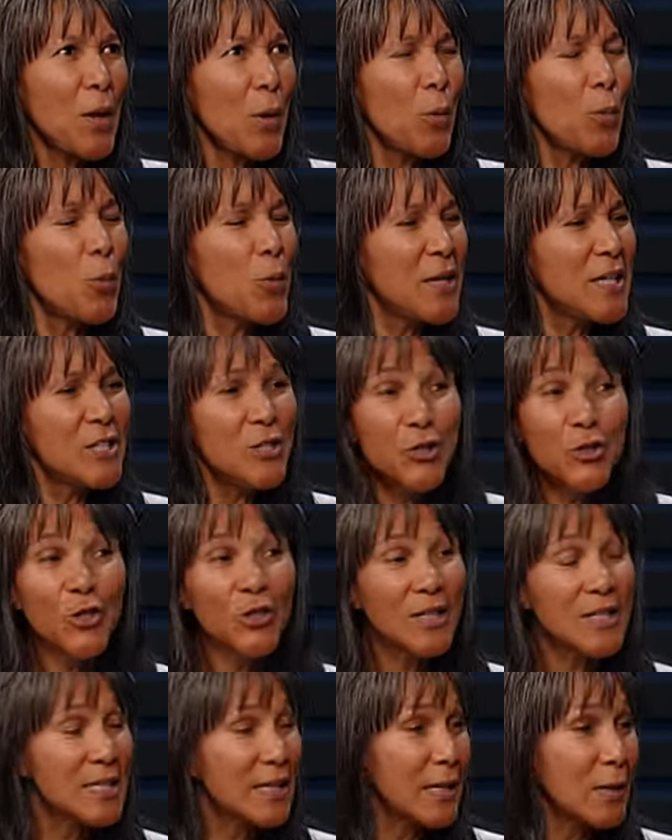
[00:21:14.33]
we just
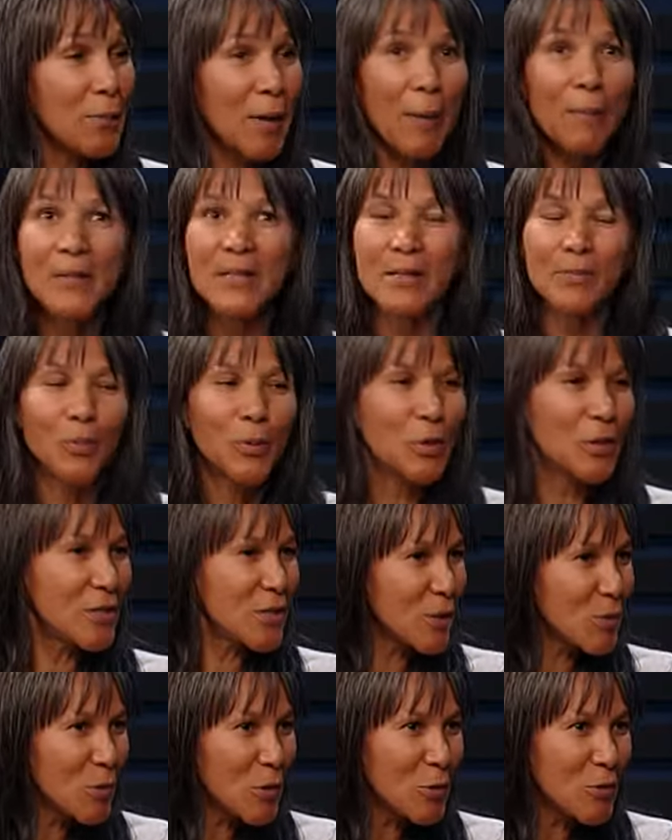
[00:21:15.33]
took the Ten Commandments, put
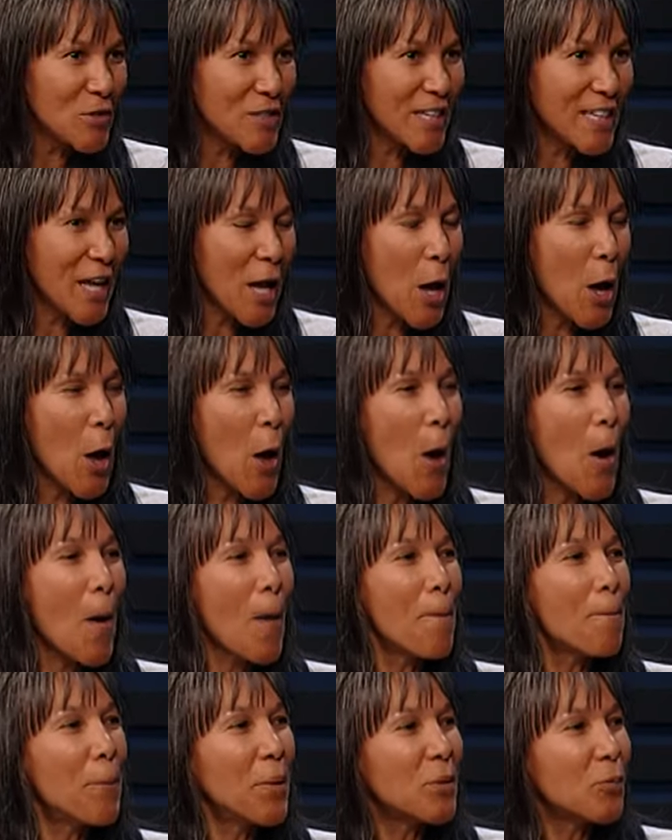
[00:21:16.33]
it to music,
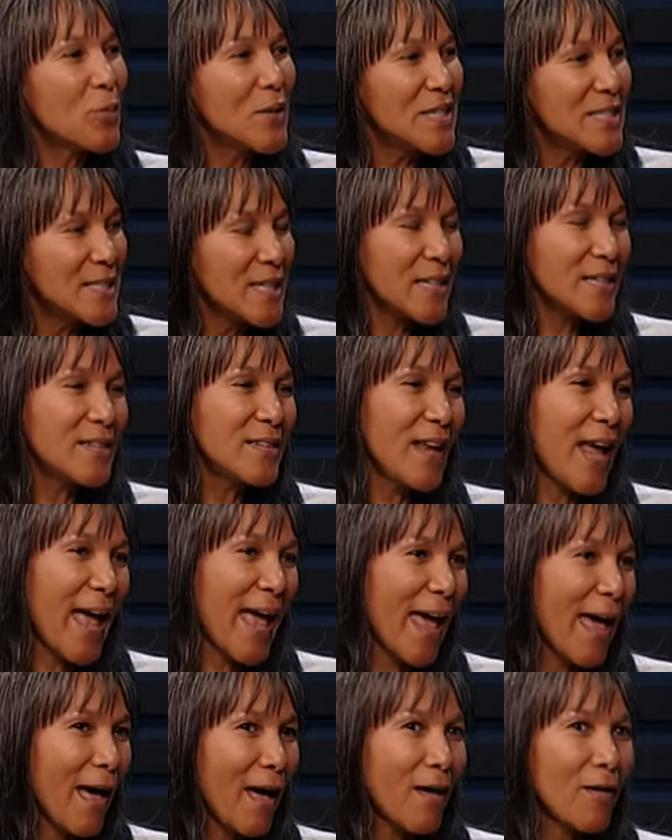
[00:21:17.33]
but we didn't
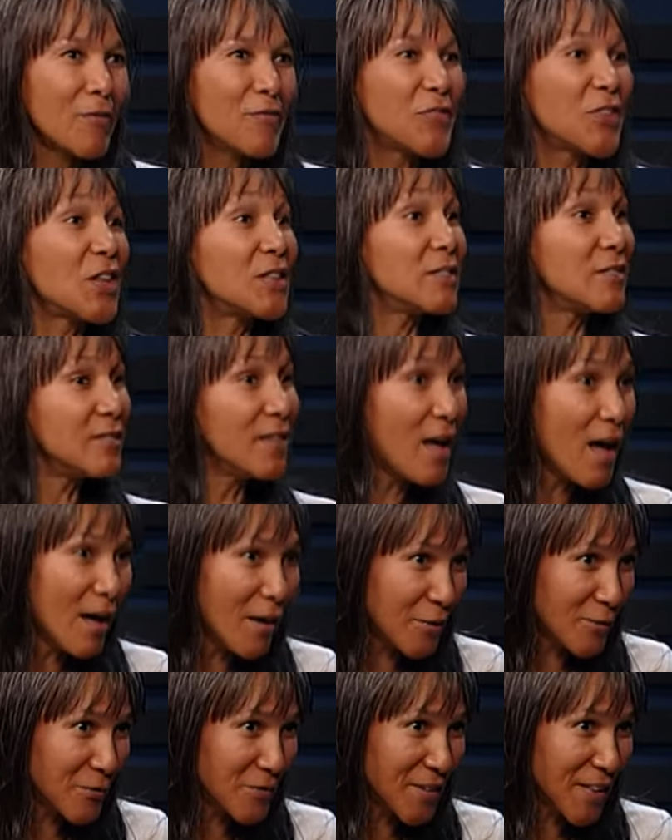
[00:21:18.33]
have the
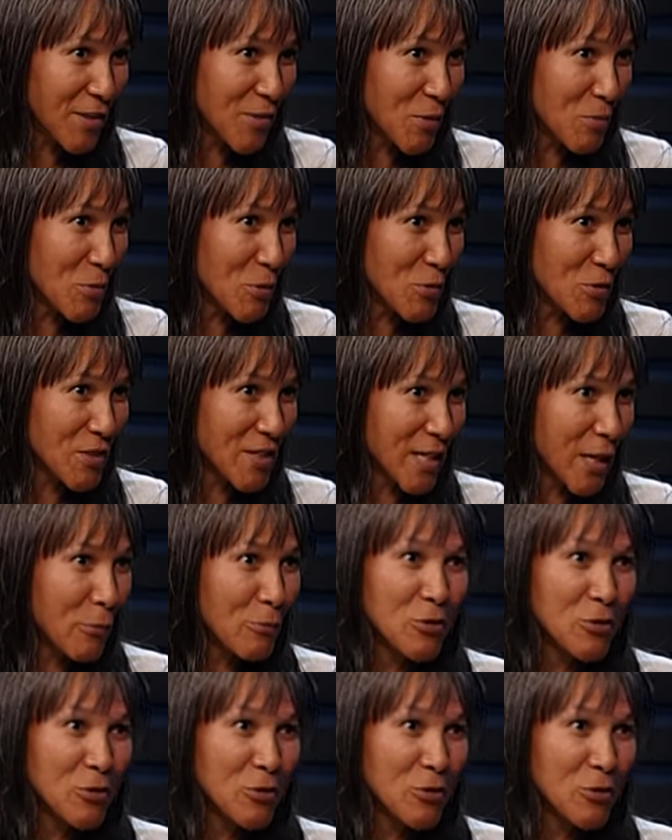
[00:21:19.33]
love in the music.